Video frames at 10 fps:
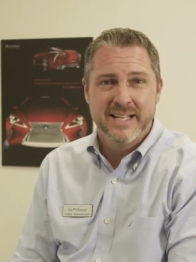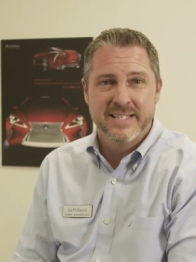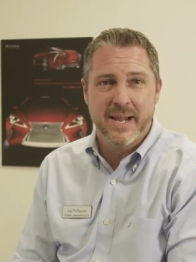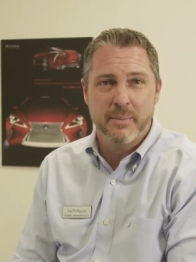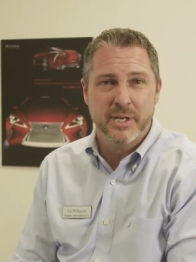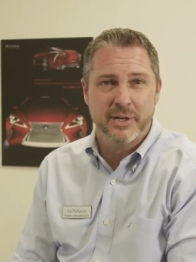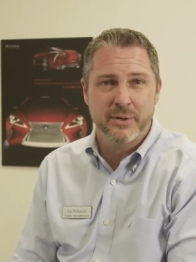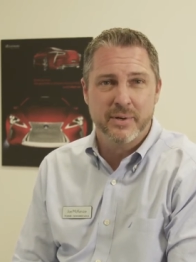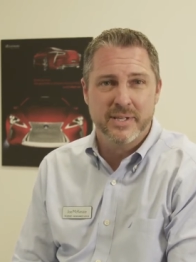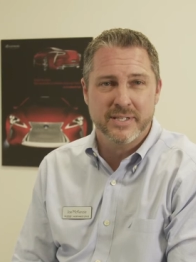time of year
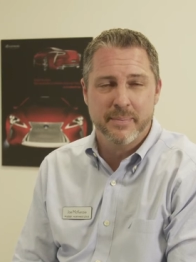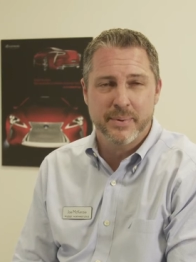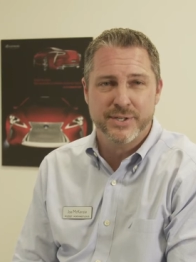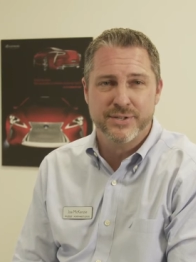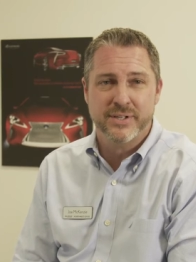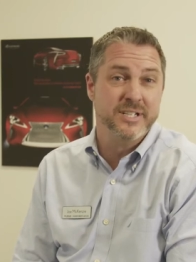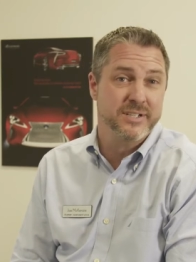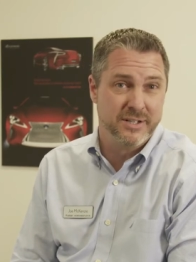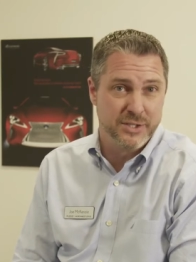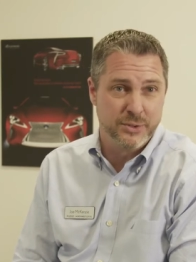where the temperature is going to
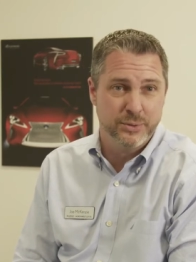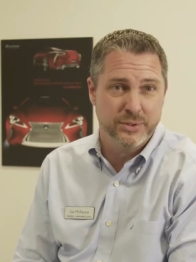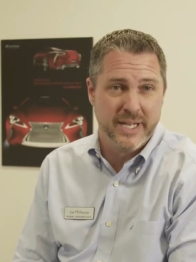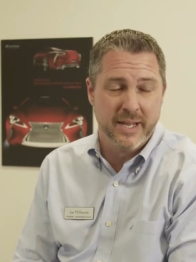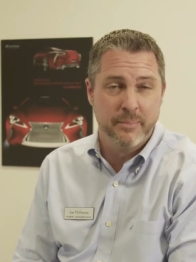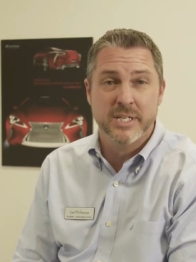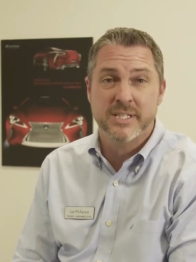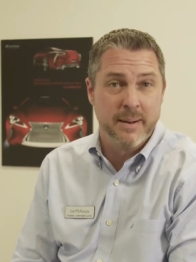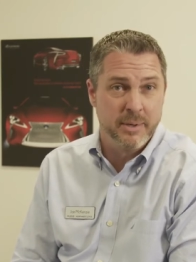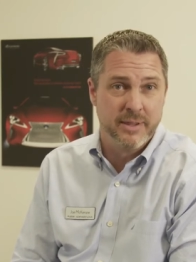start to cool down, but it's
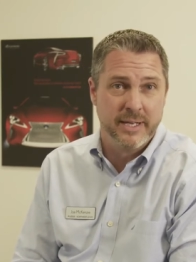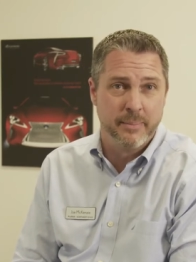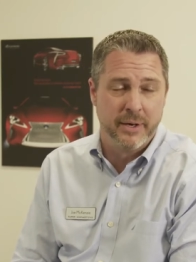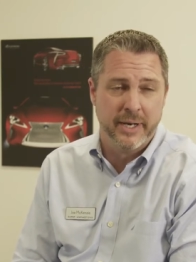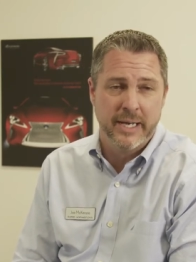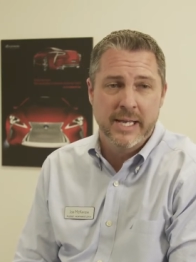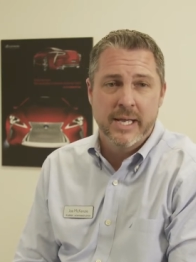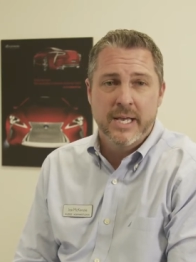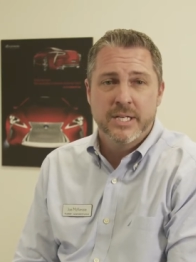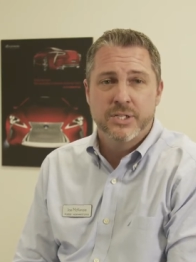time to think about it.
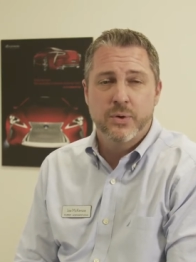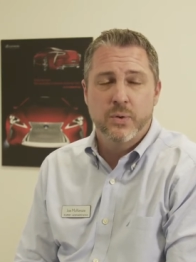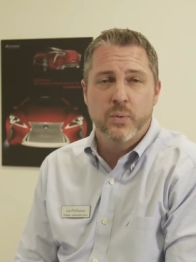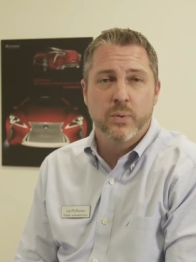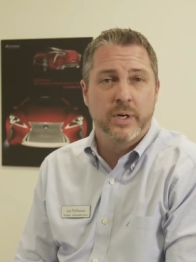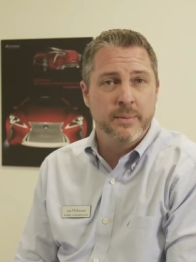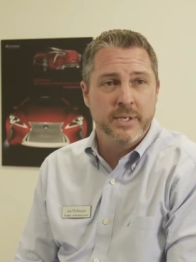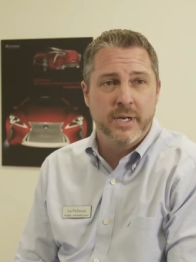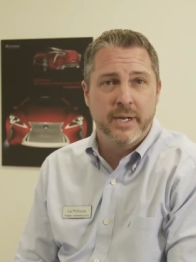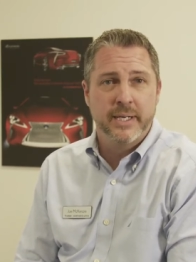So we're going to be
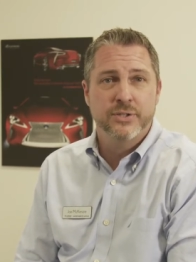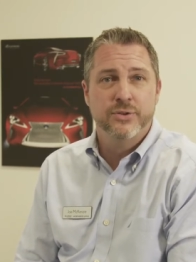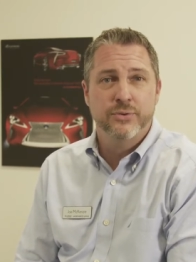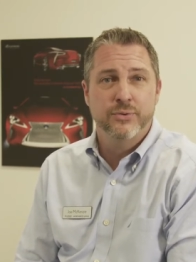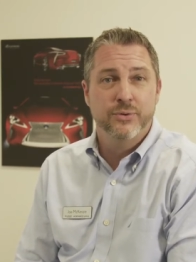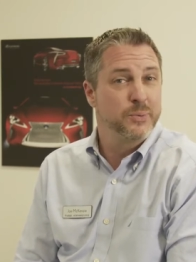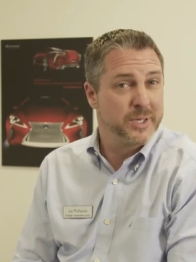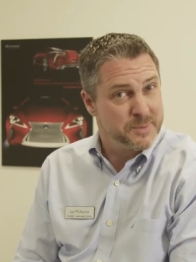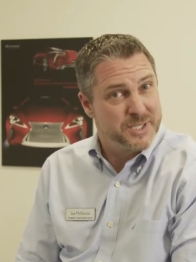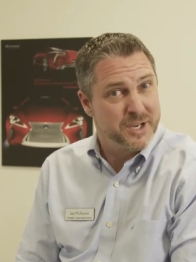talking
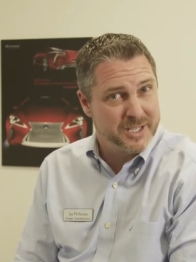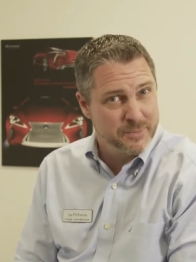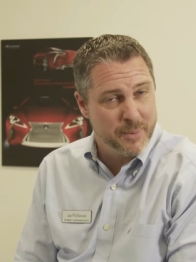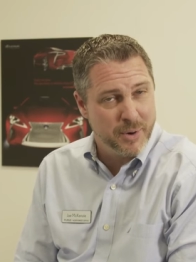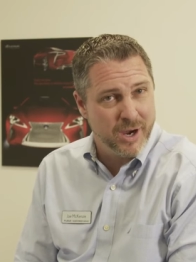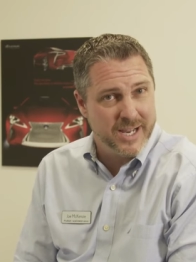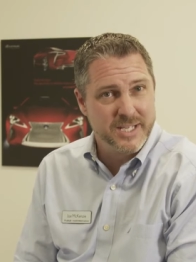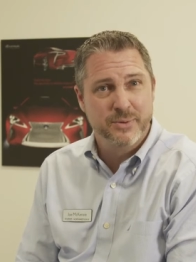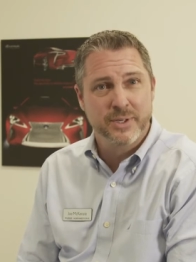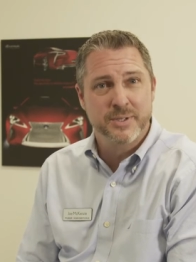to my
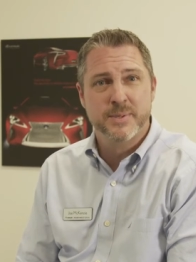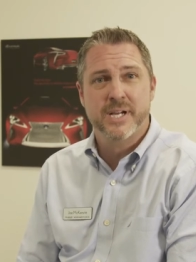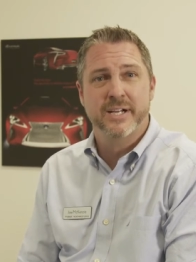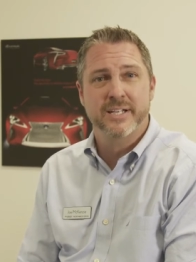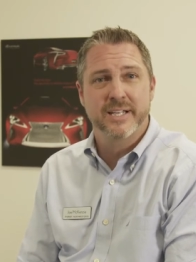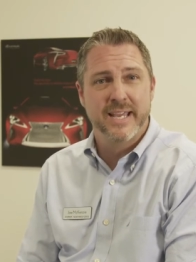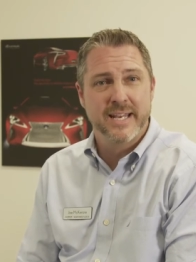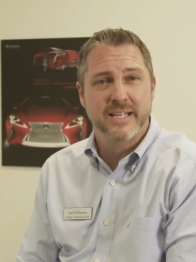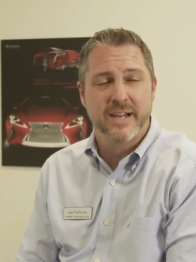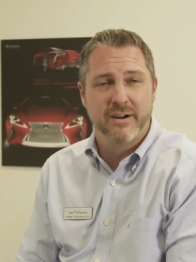boss. We're going to be talking to
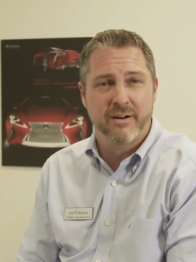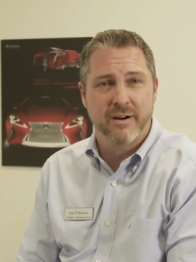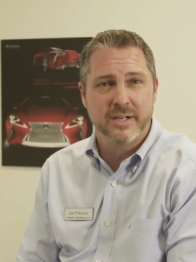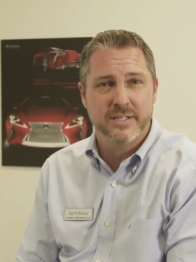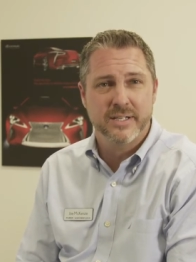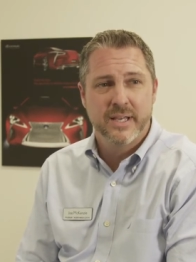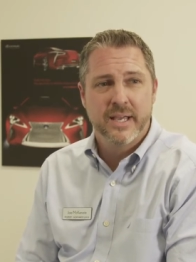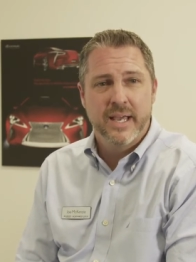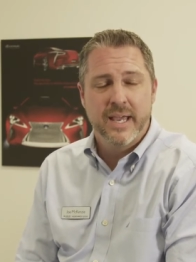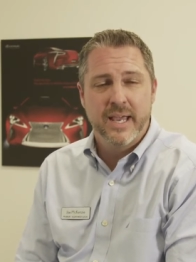Kent Gerhardt,
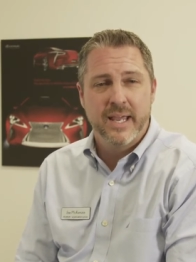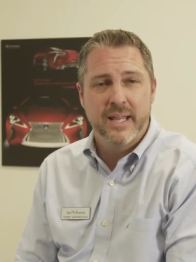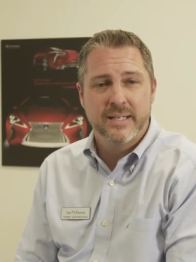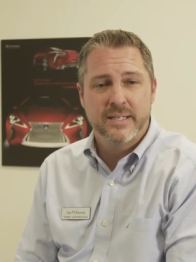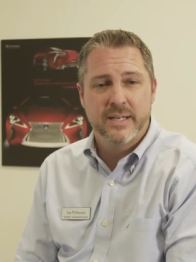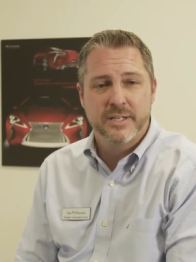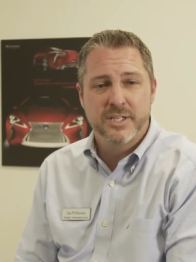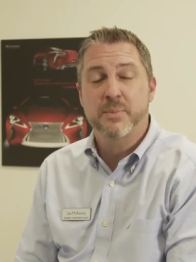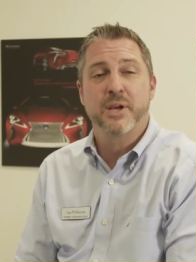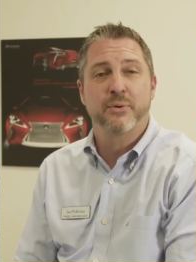and it's
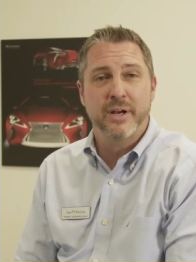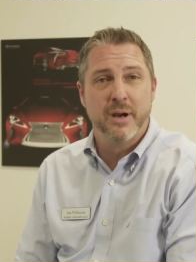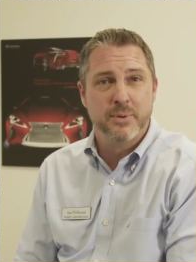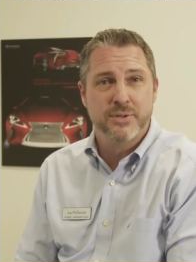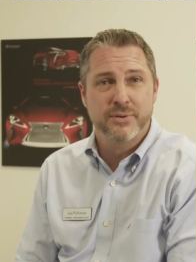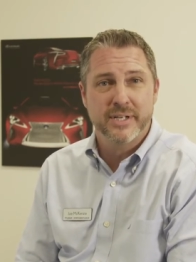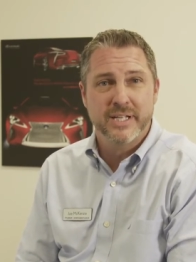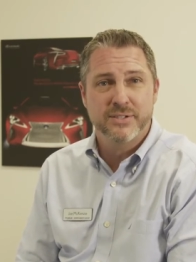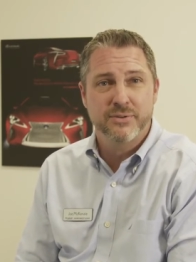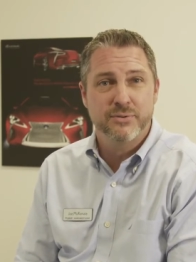going to be a great opportunity
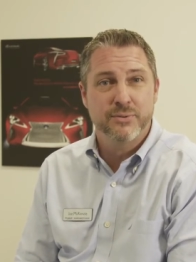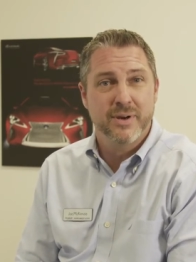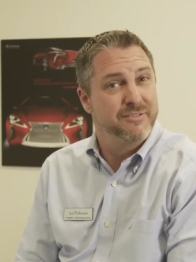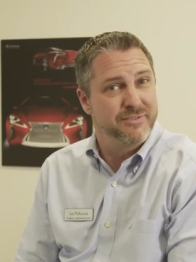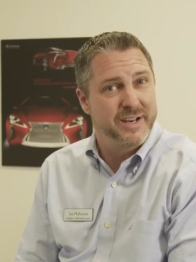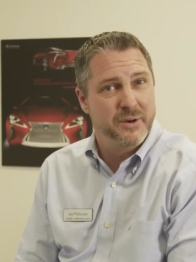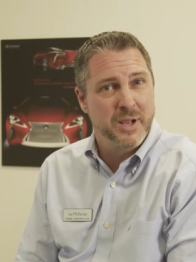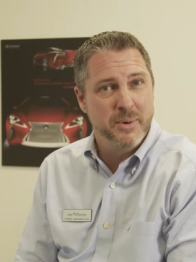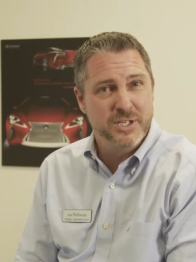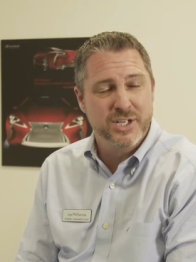to find out how
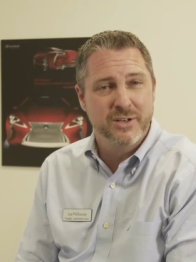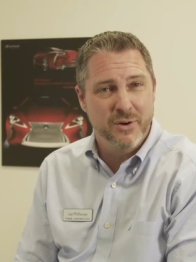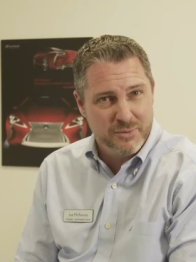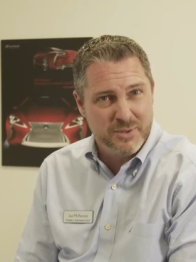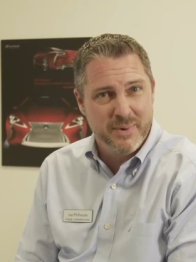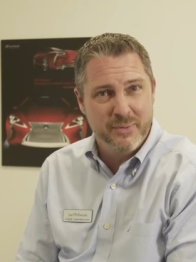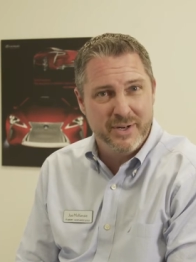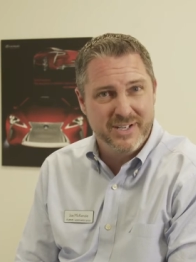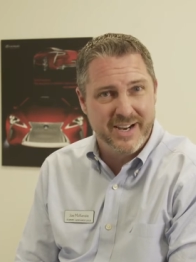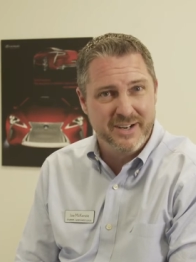much he knows about
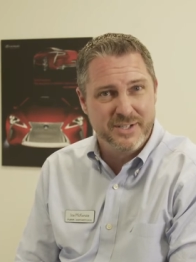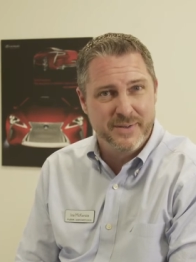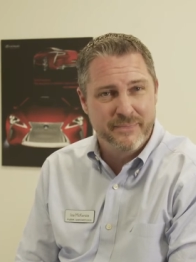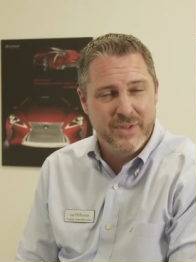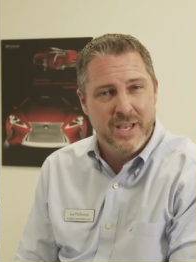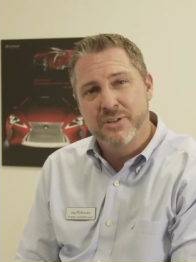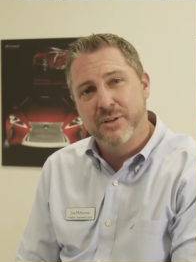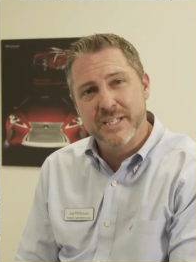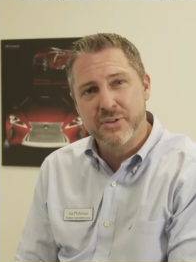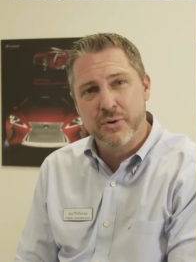winter tires. So
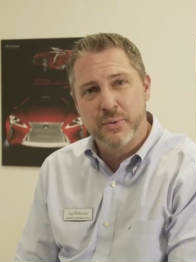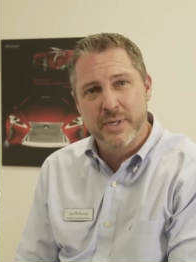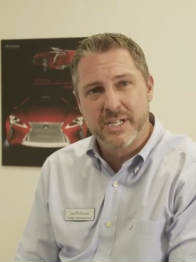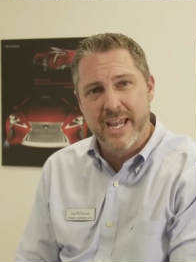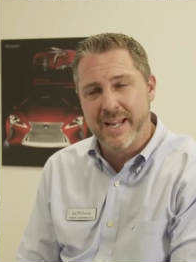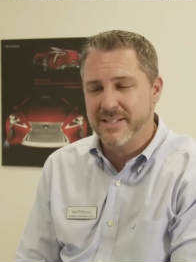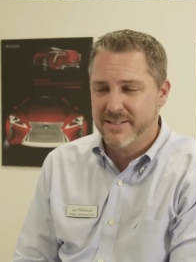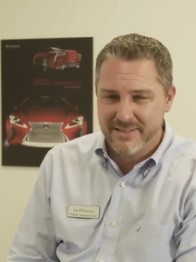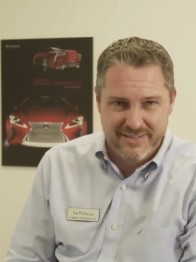let's go quiz Kent.